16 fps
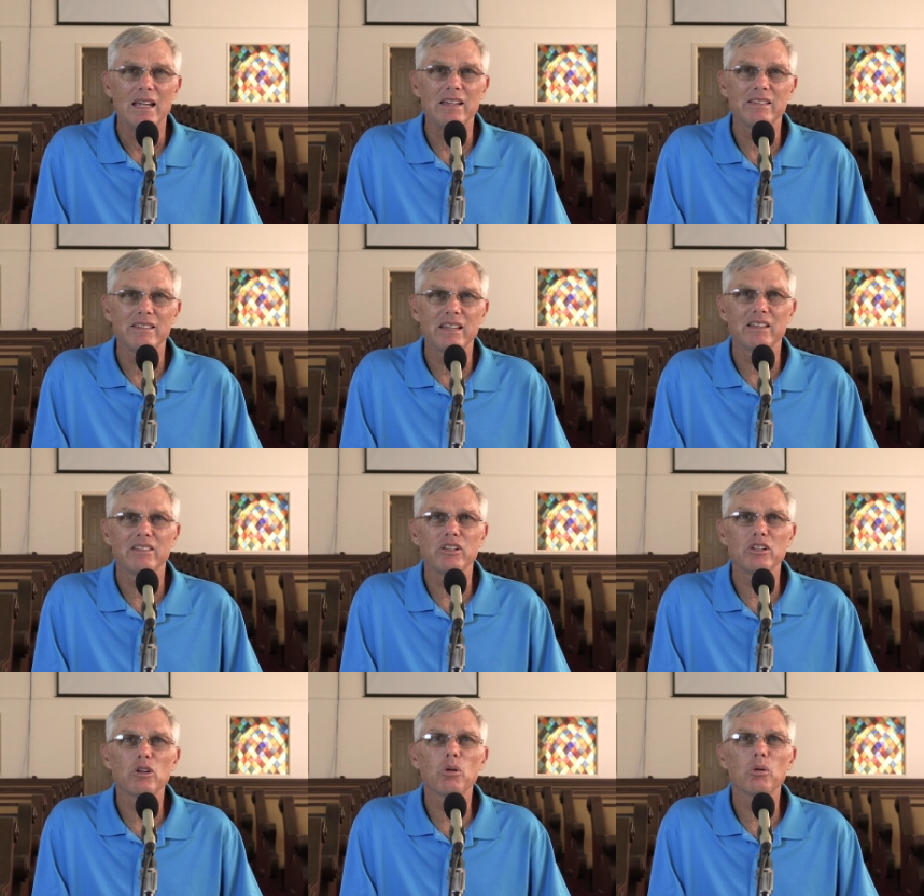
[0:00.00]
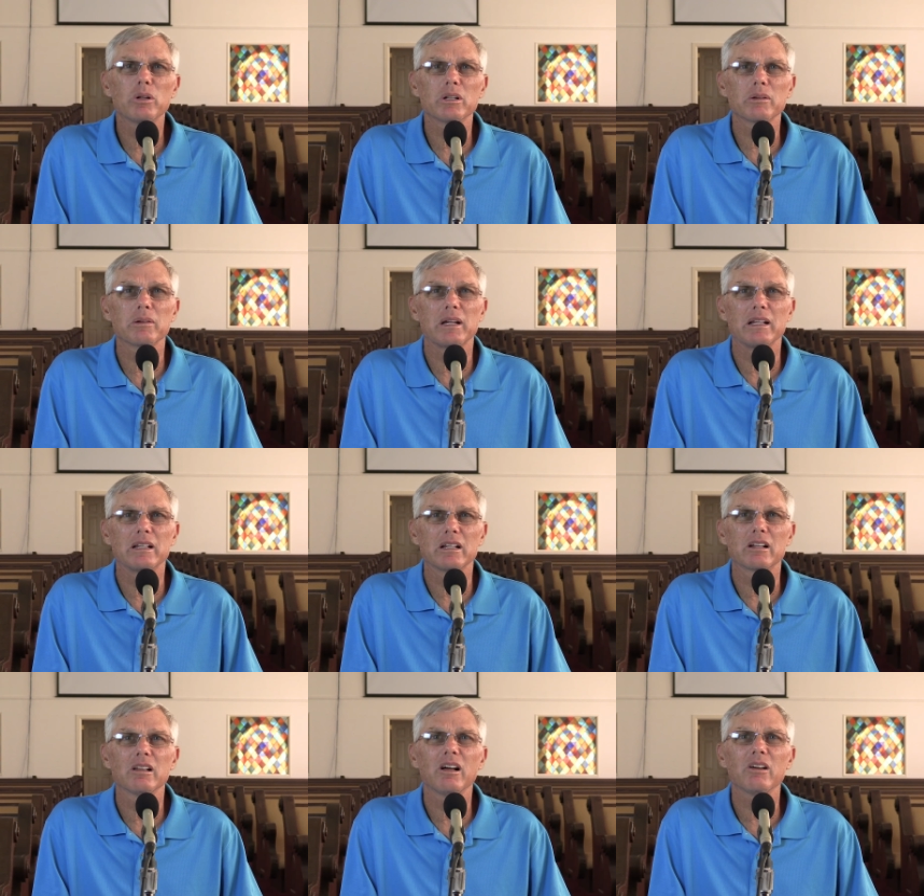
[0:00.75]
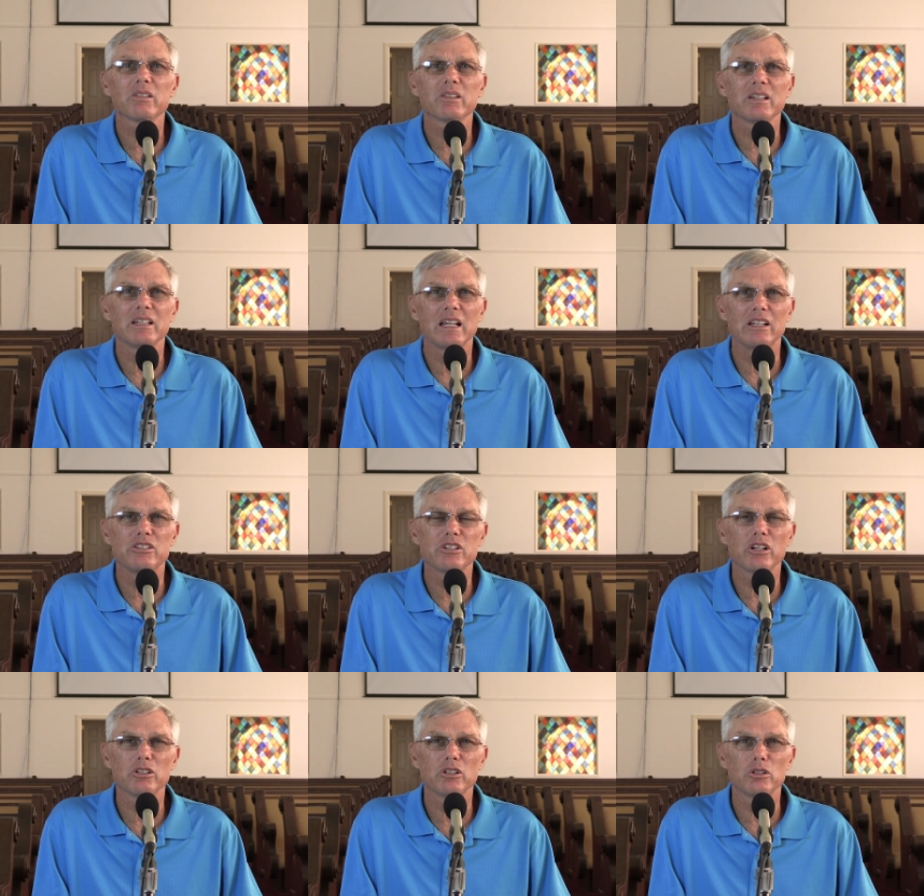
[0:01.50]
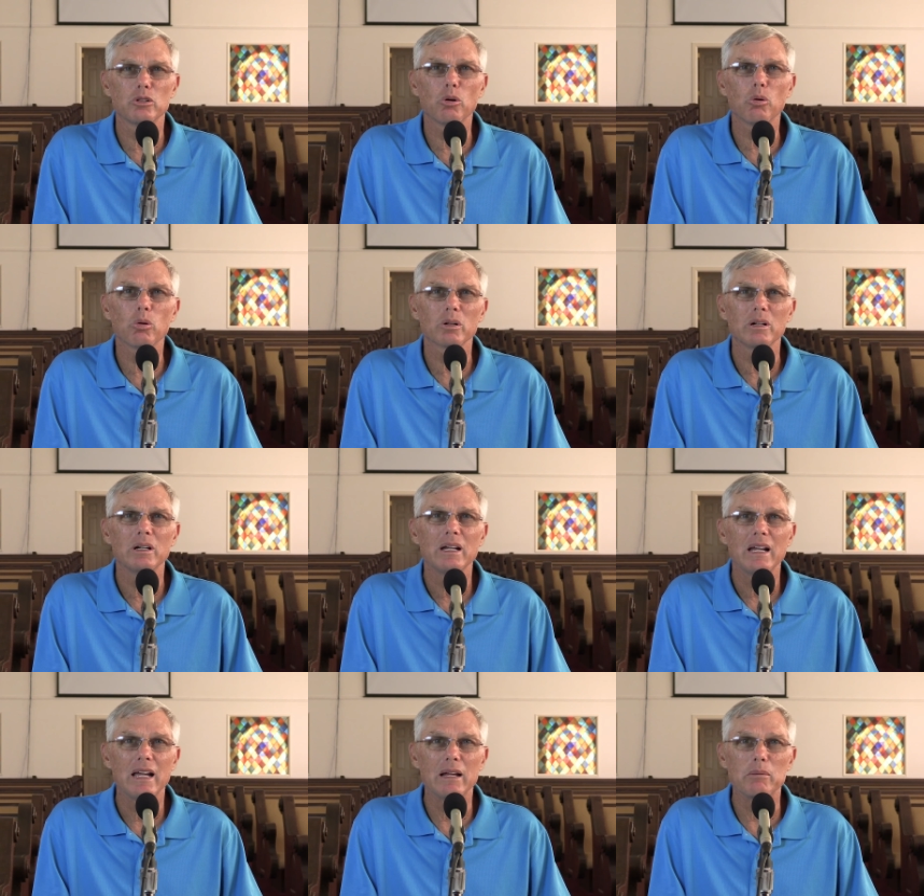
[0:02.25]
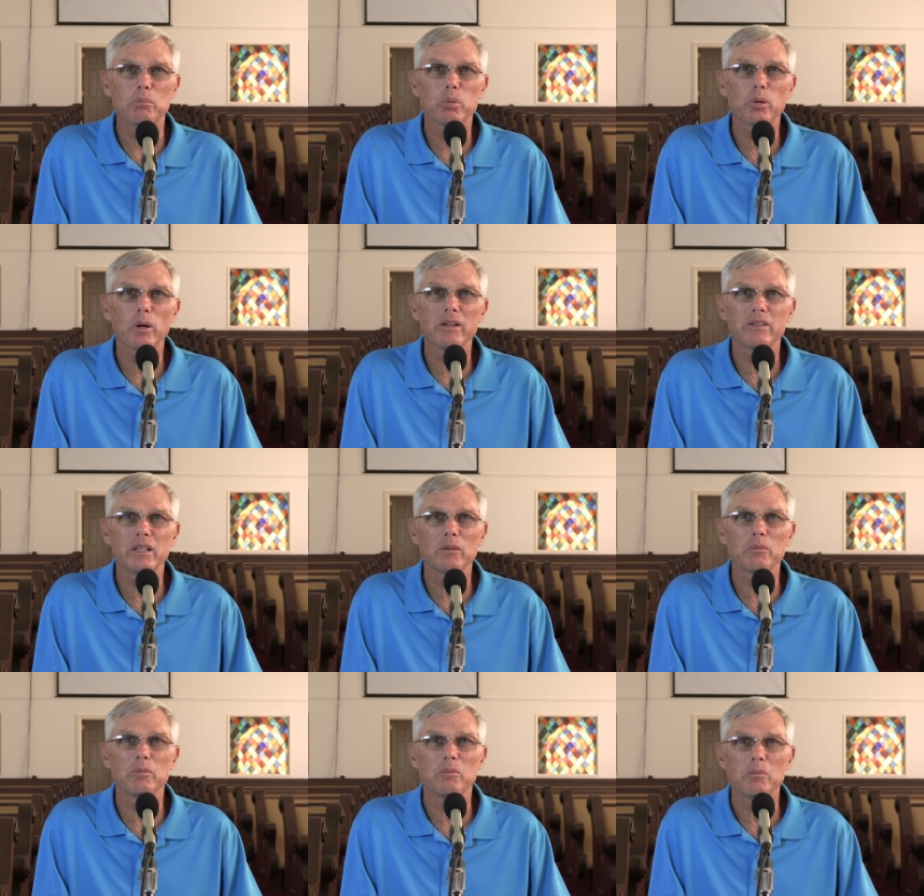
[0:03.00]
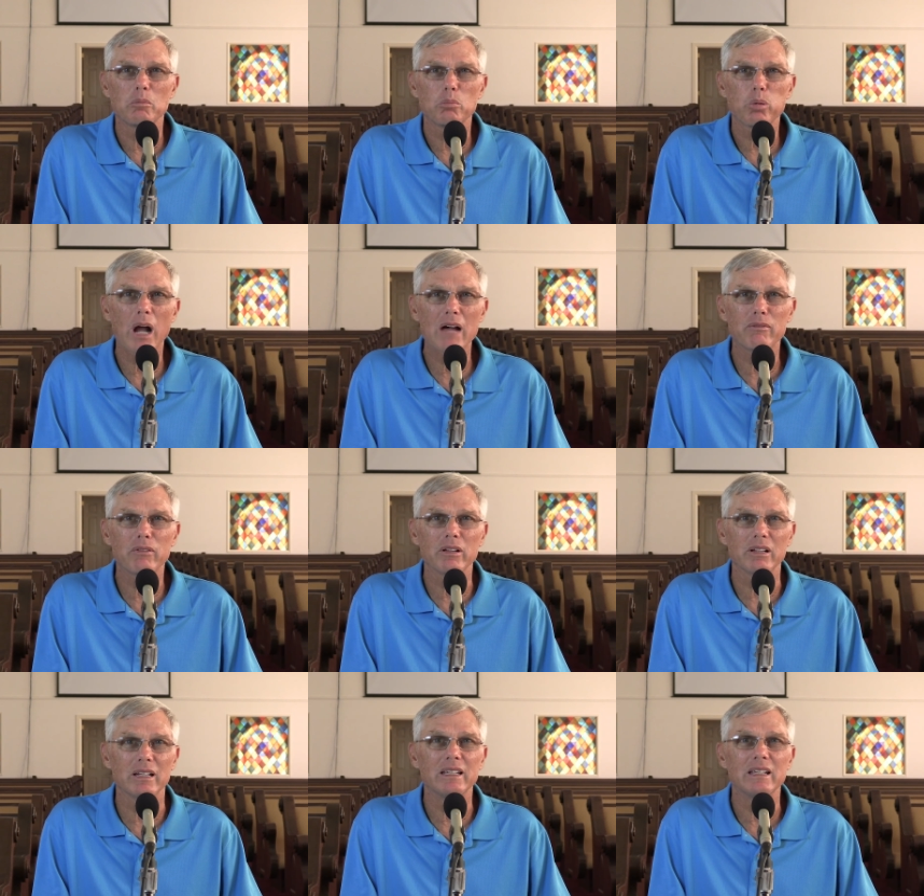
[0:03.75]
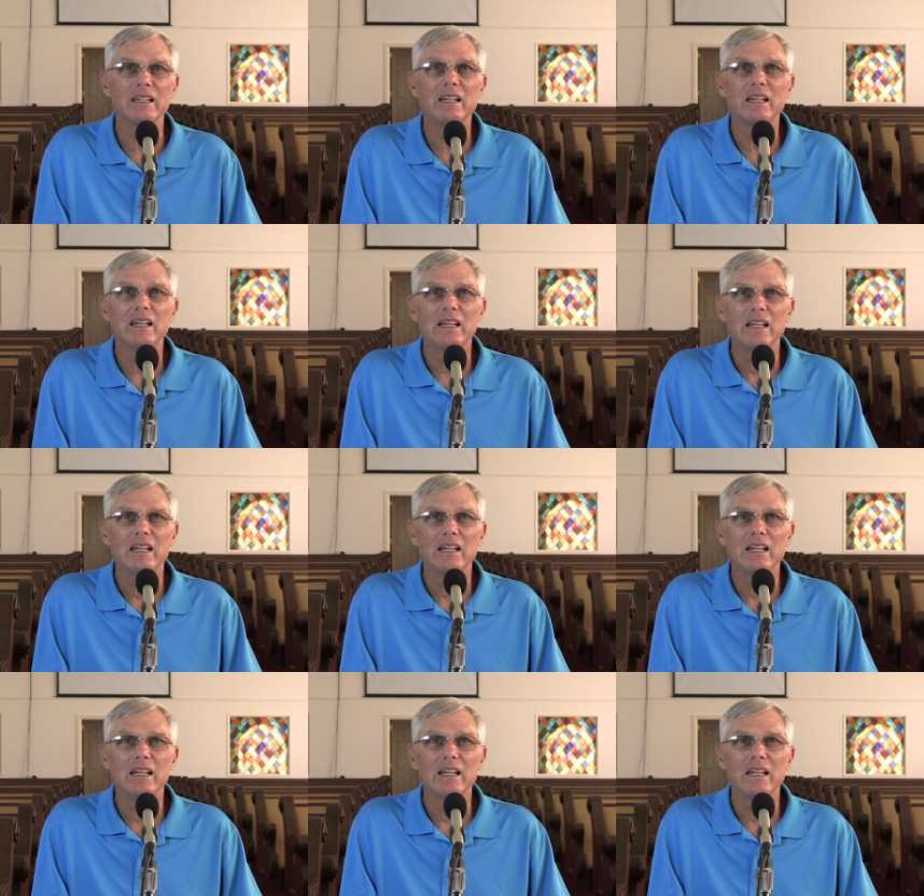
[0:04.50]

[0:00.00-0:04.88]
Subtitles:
He says if you go in the closet and shut the door and praise him privately,